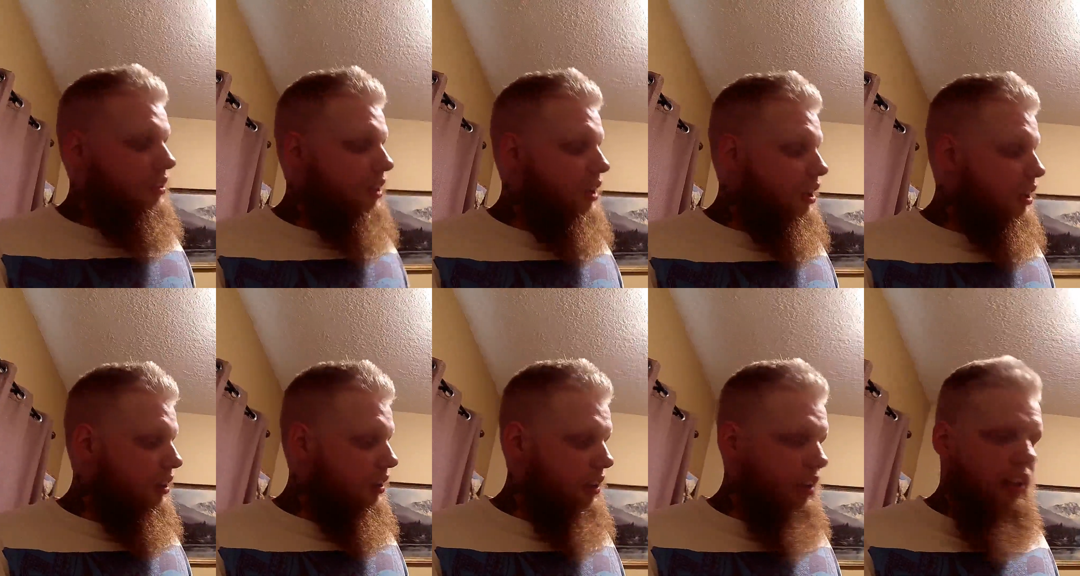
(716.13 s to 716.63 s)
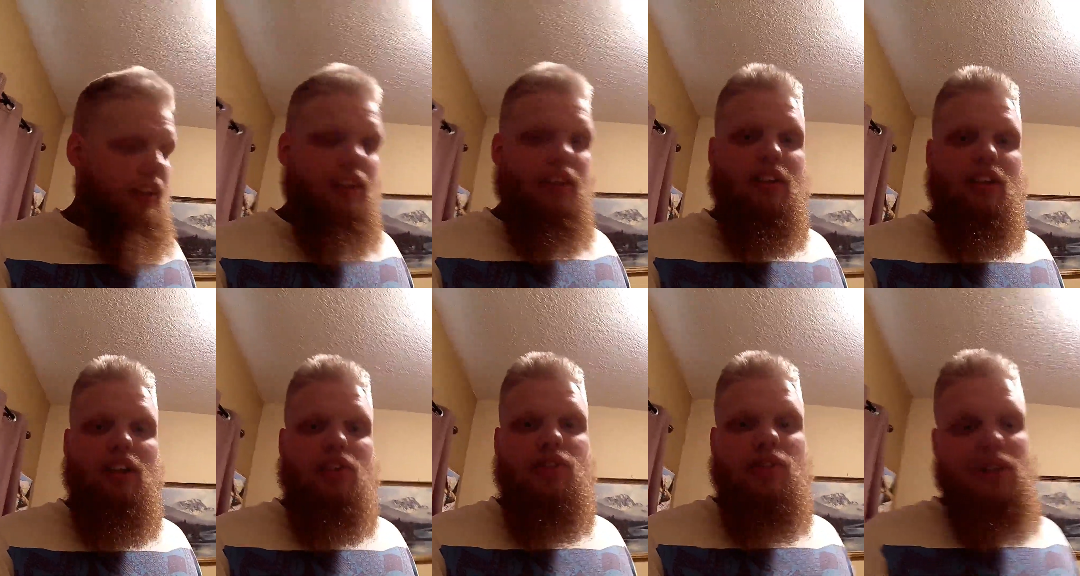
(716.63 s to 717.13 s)

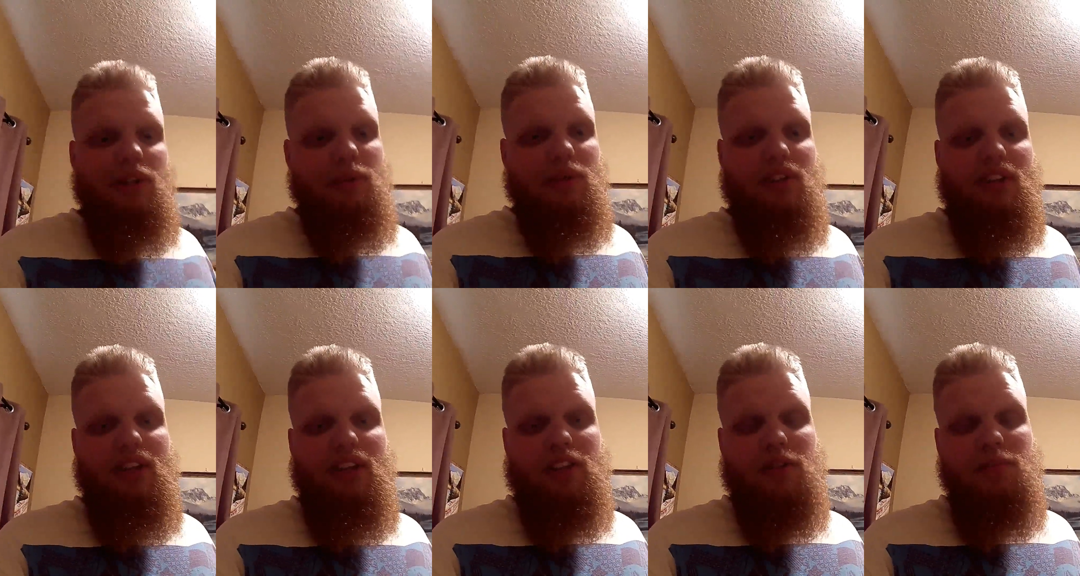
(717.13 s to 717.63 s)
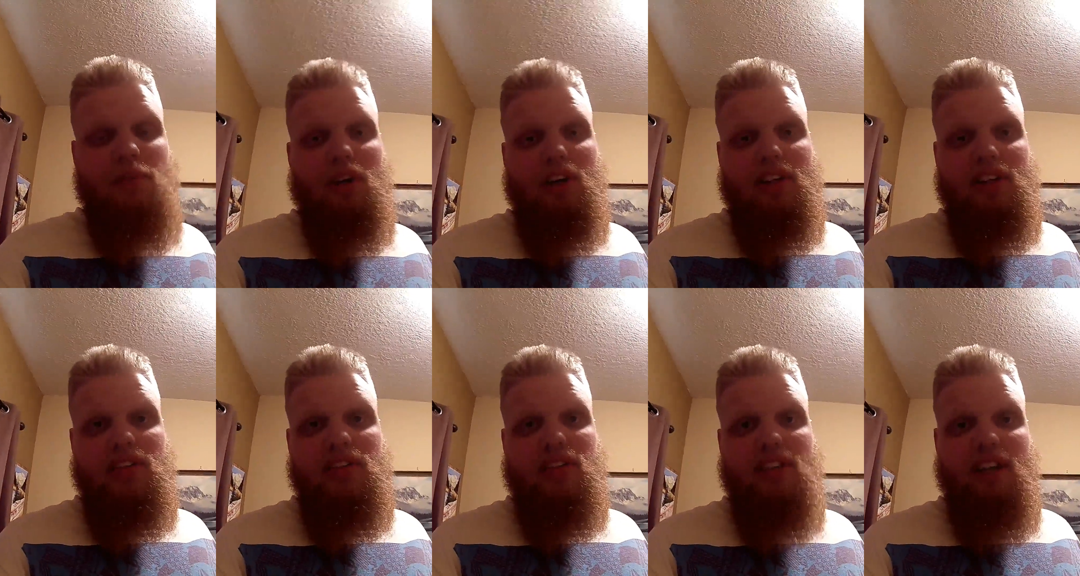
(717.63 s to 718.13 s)
I'll show you what the next mod
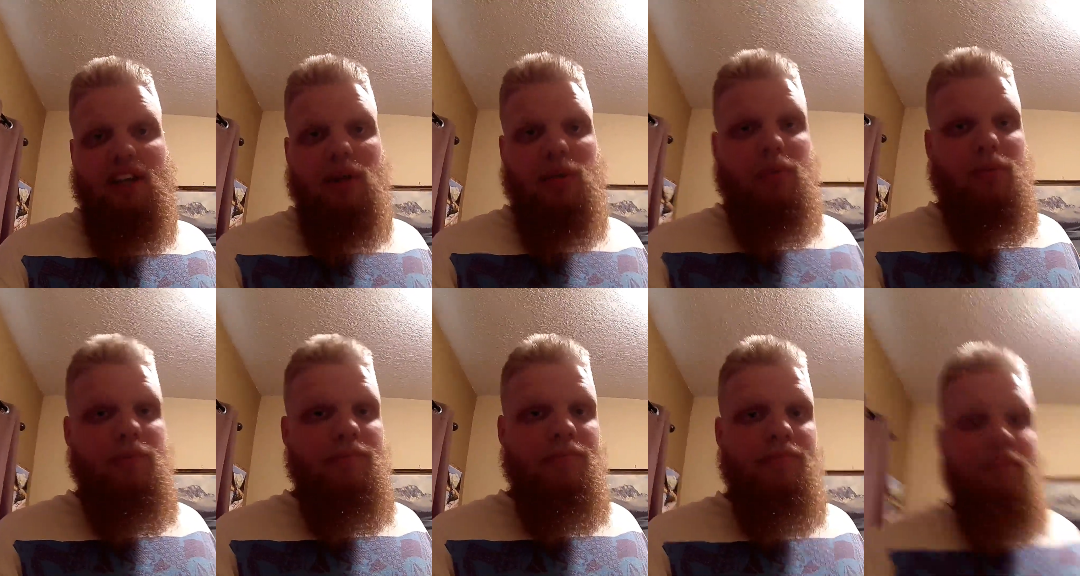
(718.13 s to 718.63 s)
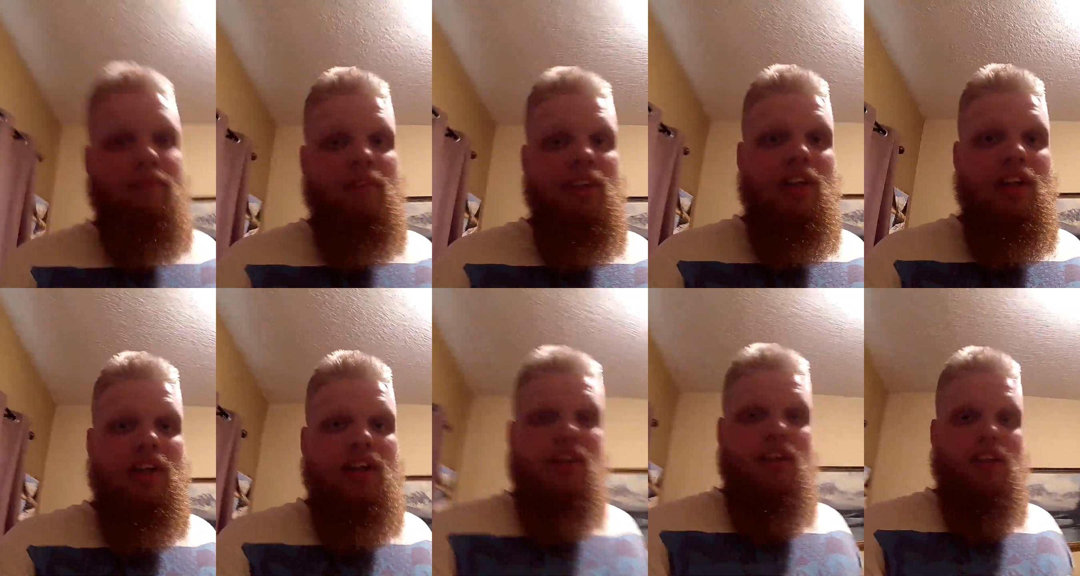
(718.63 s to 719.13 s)
is now.
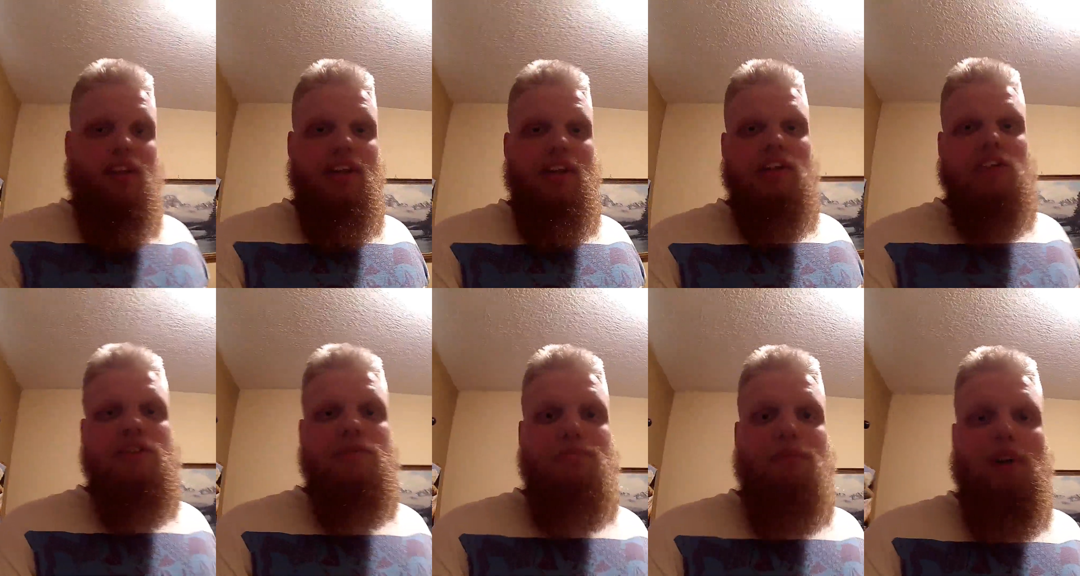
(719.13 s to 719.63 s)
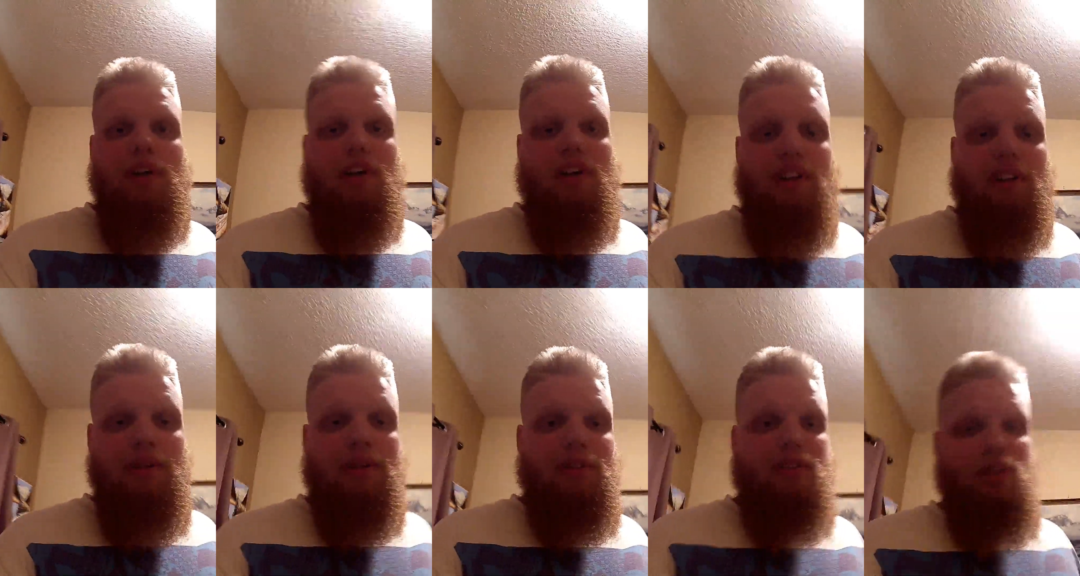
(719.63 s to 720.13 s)
The next
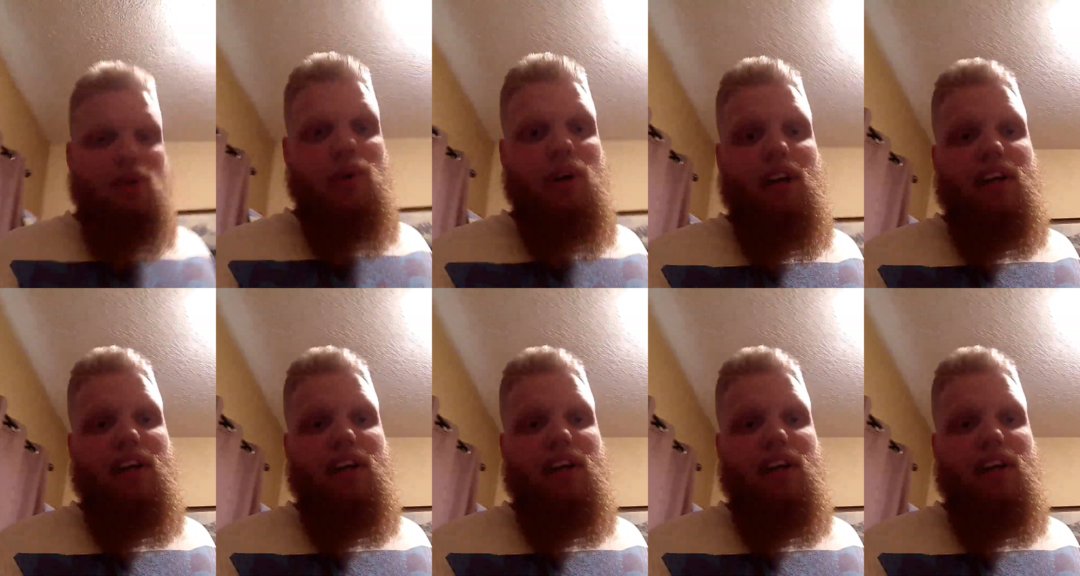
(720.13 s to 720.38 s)
mod, so I